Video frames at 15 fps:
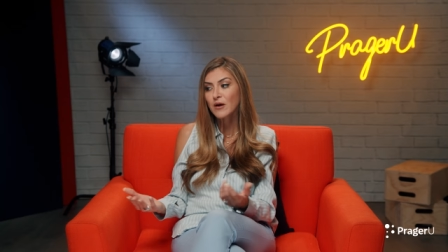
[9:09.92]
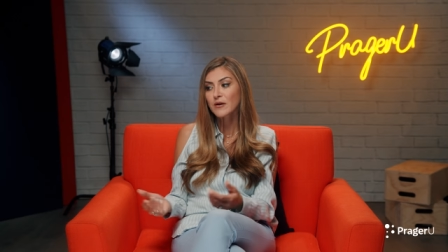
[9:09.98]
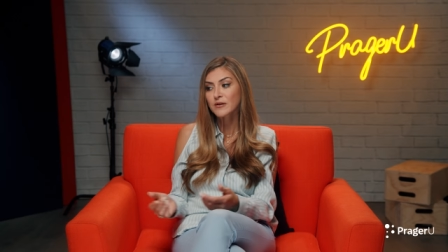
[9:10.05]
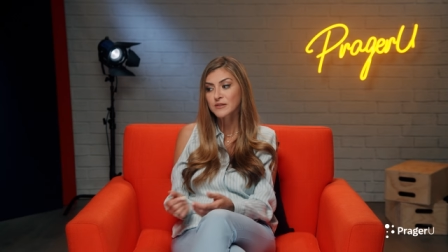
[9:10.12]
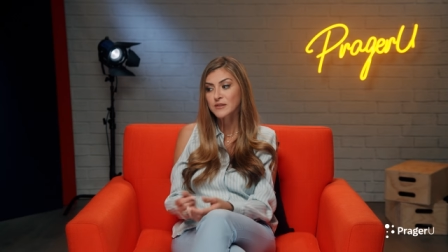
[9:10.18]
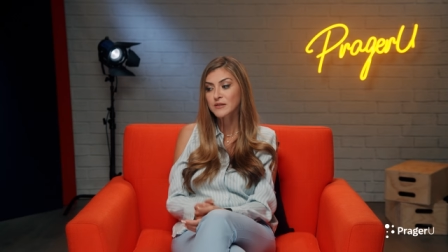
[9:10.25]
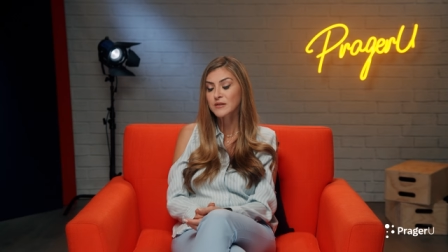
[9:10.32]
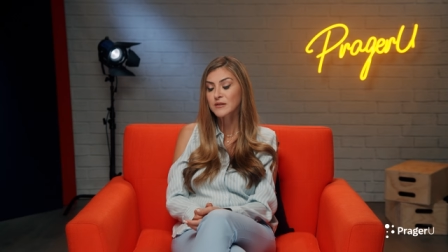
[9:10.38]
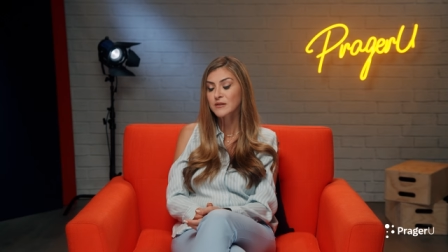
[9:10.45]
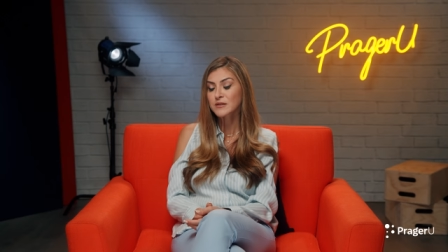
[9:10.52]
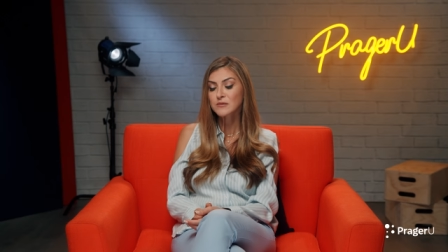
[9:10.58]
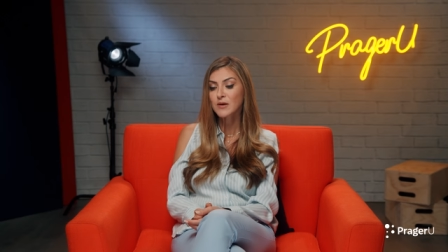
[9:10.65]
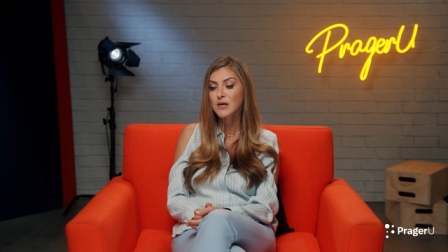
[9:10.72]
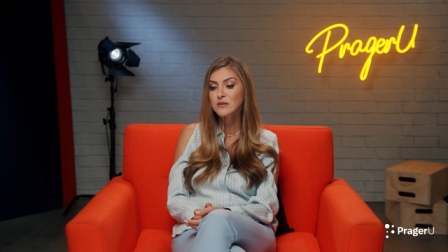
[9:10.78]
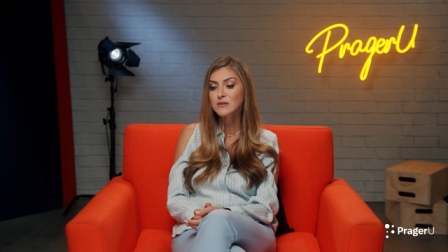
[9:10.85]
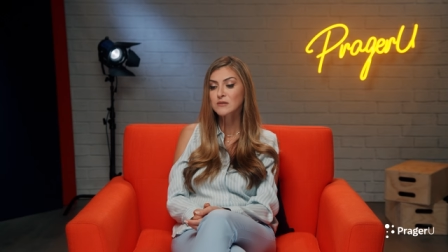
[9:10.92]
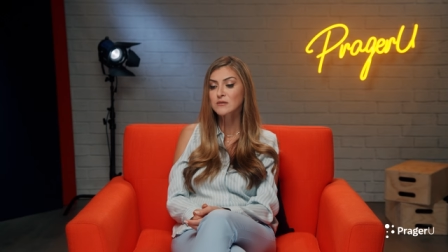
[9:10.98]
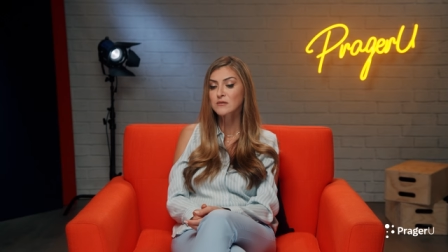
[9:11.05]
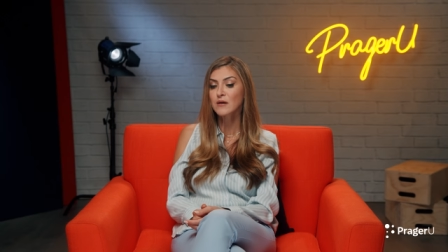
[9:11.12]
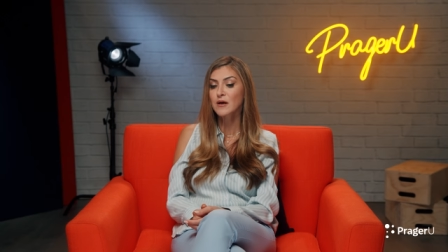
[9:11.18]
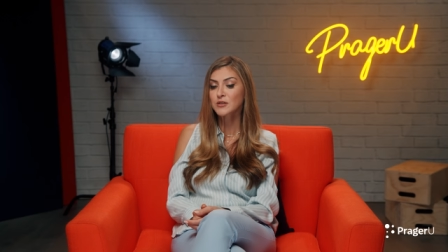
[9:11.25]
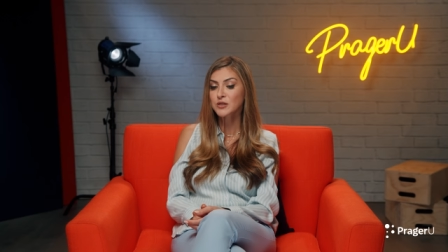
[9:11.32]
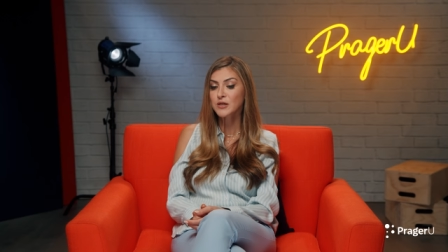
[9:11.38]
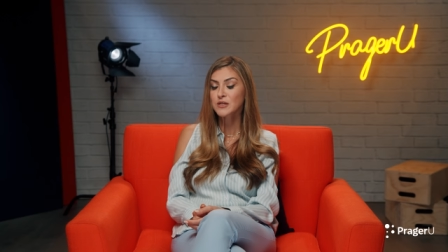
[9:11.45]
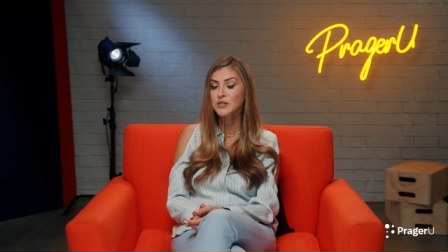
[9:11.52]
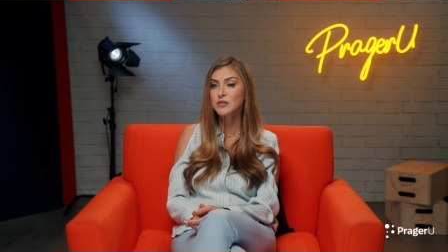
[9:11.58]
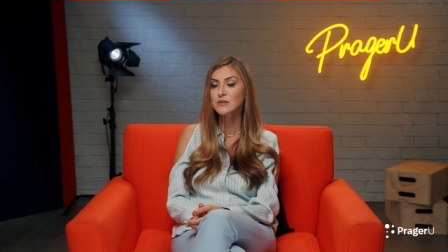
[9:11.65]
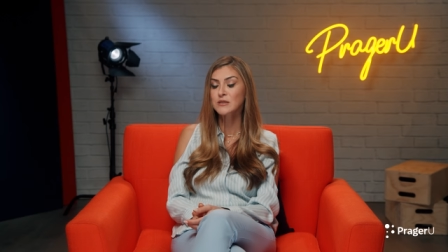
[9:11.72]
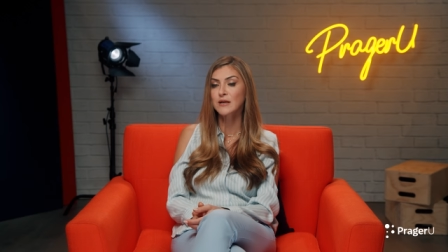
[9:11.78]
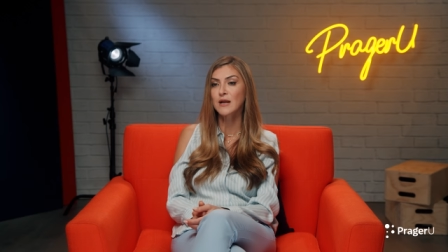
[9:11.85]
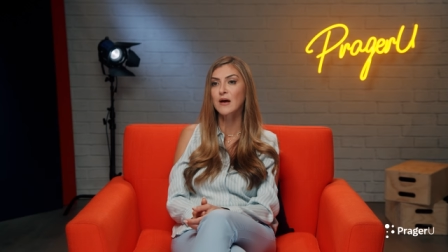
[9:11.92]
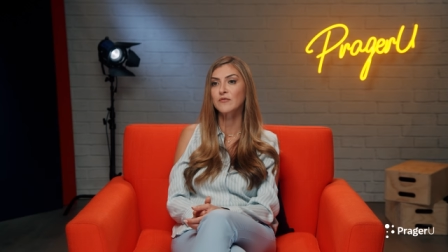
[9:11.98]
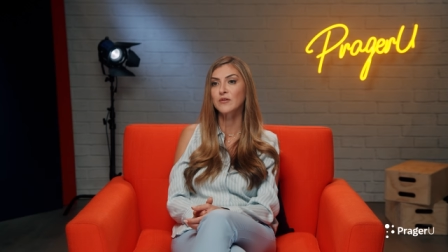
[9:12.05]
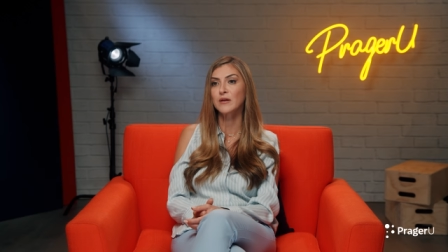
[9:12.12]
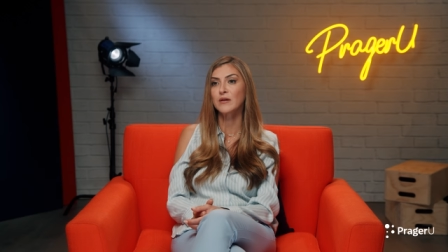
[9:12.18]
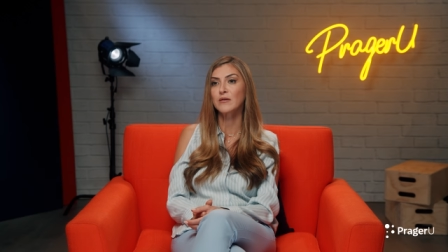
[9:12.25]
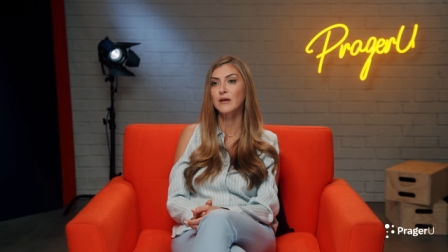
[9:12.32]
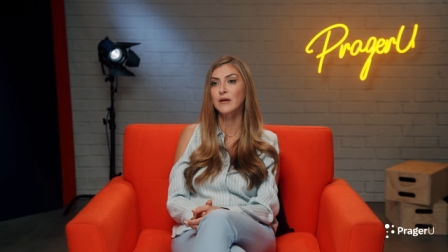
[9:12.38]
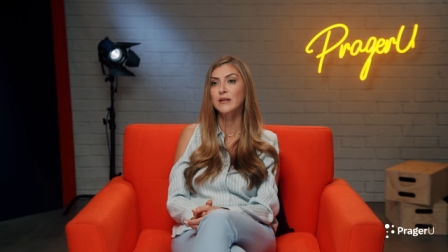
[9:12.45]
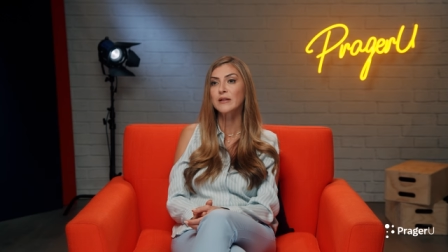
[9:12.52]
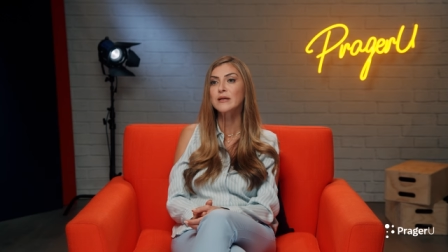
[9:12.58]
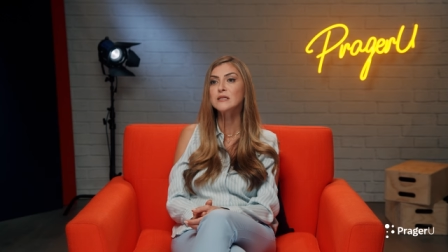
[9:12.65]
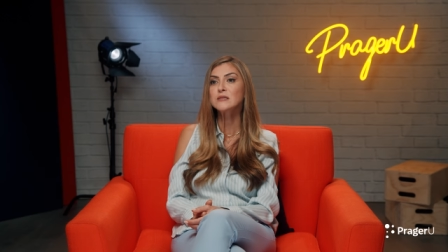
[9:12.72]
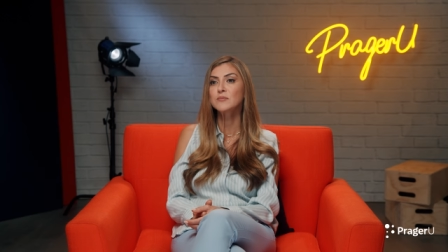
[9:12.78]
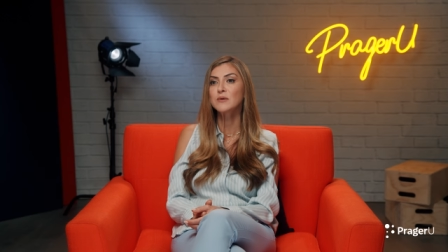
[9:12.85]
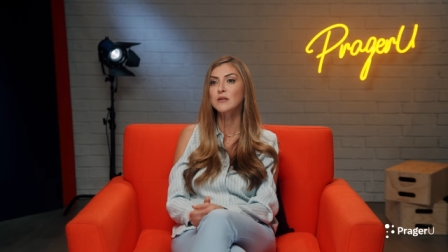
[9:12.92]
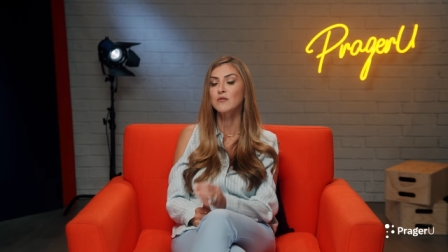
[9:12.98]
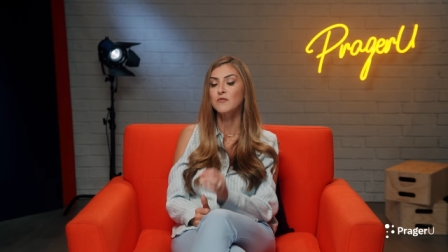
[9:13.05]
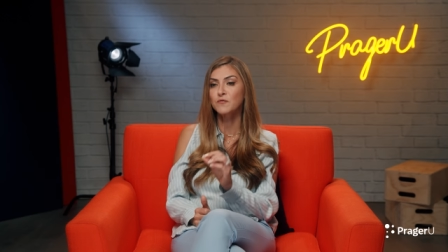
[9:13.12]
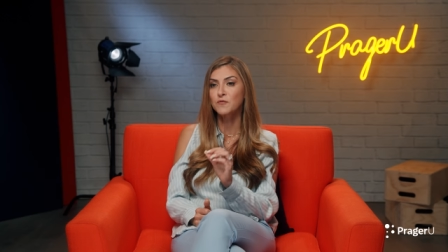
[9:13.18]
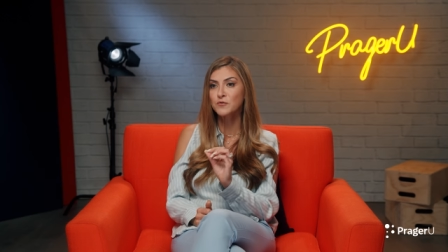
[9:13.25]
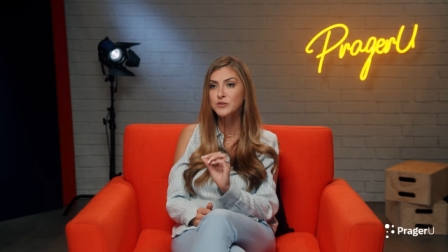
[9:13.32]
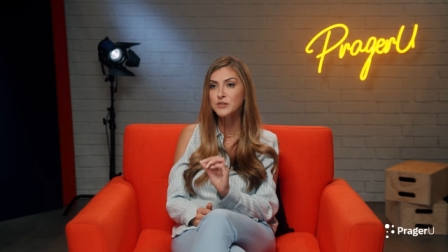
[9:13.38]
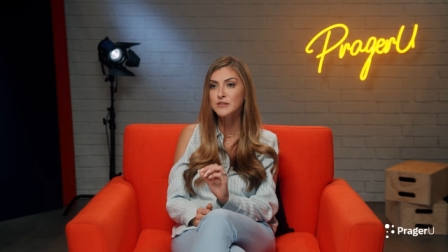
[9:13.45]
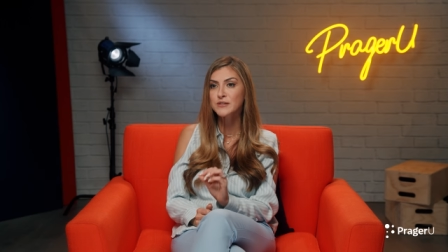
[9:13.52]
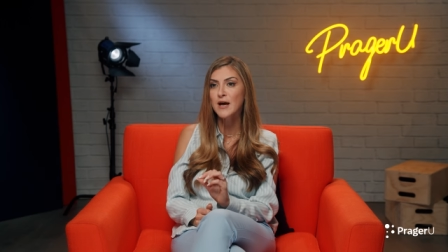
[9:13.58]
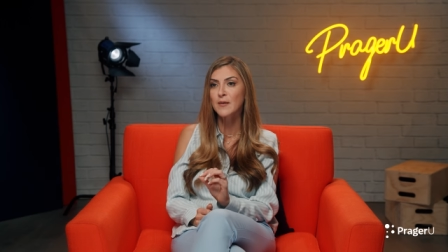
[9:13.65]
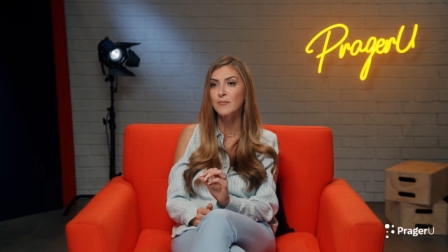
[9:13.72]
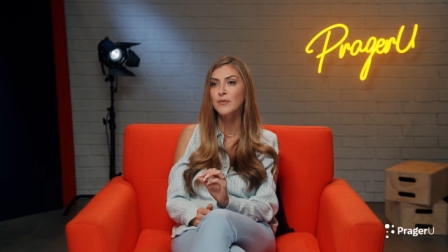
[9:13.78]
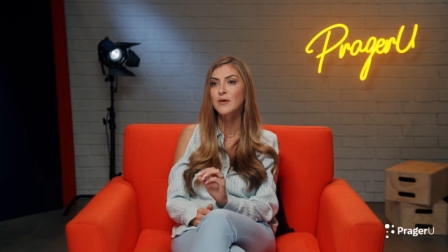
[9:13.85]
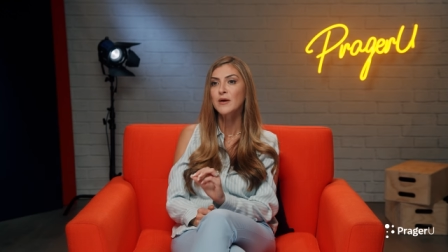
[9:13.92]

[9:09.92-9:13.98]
got us into this mess. Education's gonna have to at least be the first step